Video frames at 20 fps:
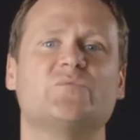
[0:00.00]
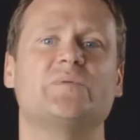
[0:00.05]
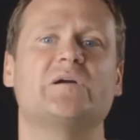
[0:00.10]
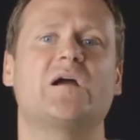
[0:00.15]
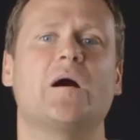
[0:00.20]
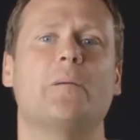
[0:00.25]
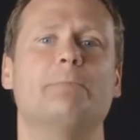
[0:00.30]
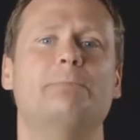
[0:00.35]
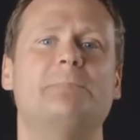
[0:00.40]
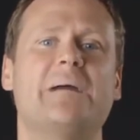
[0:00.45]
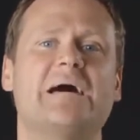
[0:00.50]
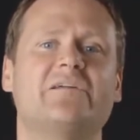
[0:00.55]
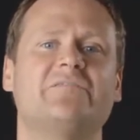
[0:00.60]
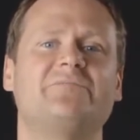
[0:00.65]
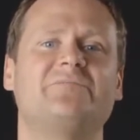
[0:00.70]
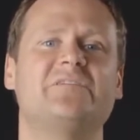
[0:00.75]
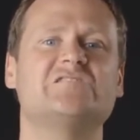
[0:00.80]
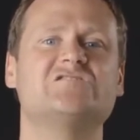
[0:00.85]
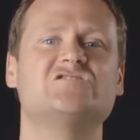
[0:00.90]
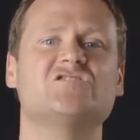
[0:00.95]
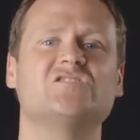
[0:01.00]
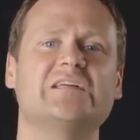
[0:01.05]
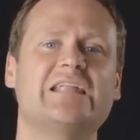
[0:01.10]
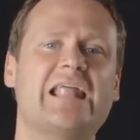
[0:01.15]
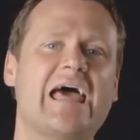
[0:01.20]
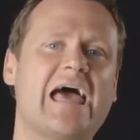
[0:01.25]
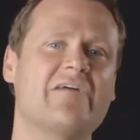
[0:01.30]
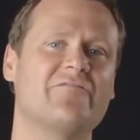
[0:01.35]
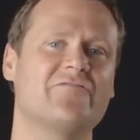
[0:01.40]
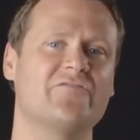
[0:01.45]
become beneficial in
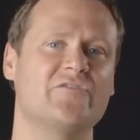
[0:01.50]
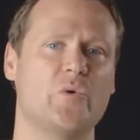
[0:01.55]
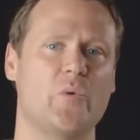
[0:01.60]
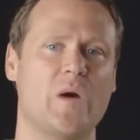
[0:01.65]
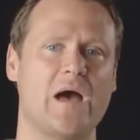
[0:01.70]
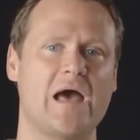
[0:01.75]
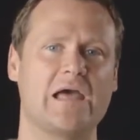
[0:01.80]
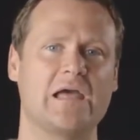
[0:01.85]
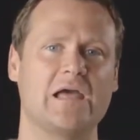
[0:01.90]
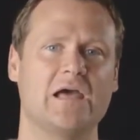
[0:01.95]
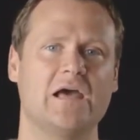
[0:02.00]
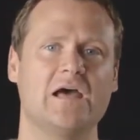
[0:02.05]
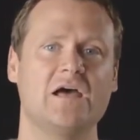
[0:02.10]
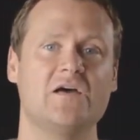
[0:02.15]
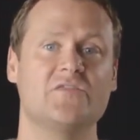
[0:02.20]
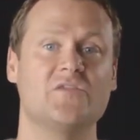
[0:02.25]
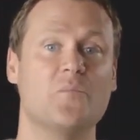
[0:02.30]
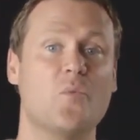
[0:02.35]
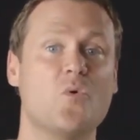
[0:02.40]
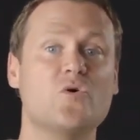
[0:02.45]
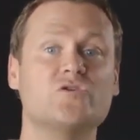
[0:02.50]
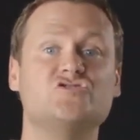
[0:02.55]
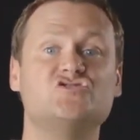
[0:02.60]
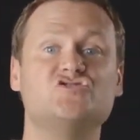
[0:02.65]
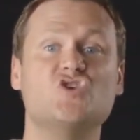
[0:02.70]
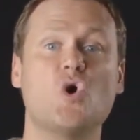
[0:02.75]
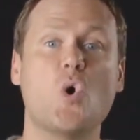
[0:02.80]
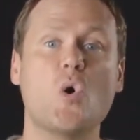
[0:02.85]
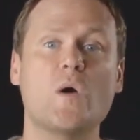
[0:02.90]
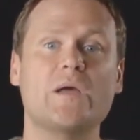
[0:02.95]
every way. The more
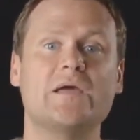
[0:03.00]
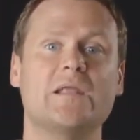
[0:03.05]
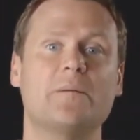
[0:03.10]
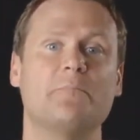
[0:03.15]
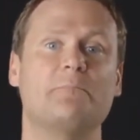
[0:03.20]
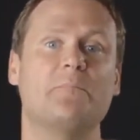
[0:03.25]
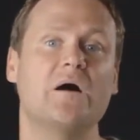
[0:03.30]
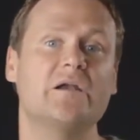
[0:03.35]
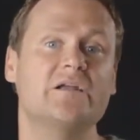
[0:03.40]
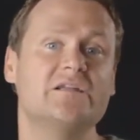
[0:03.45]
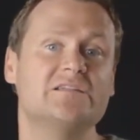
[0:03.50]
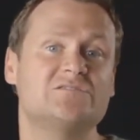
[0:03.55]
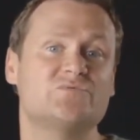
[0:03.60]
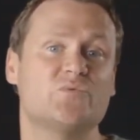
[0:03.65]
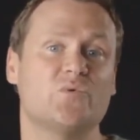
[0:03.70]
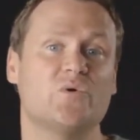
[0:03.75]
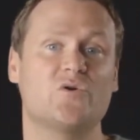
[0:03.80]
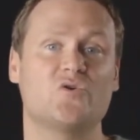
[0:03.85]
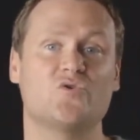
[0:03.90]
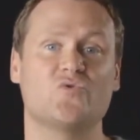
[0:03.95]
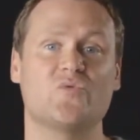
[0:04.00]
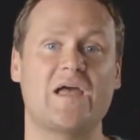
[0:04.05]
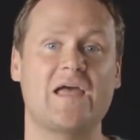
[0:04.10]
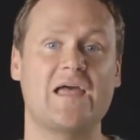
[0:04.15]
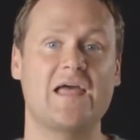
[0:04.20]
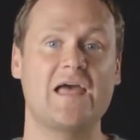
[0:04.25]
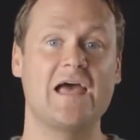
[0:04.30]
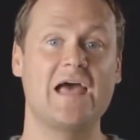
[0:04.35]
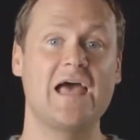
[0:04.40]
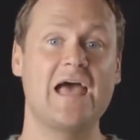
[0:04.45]
joy and abundance we'll
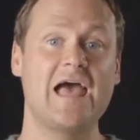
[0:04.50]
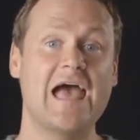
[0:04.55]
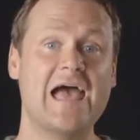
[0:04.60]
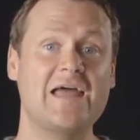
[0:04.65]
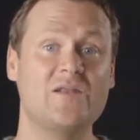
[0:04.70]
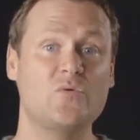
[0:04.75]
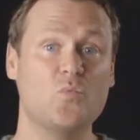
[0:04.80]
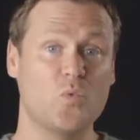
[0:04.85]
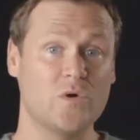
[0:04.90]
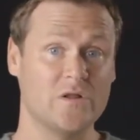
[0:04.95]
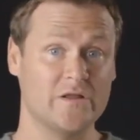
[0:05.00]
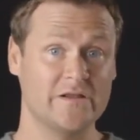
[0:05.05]
create, and we'll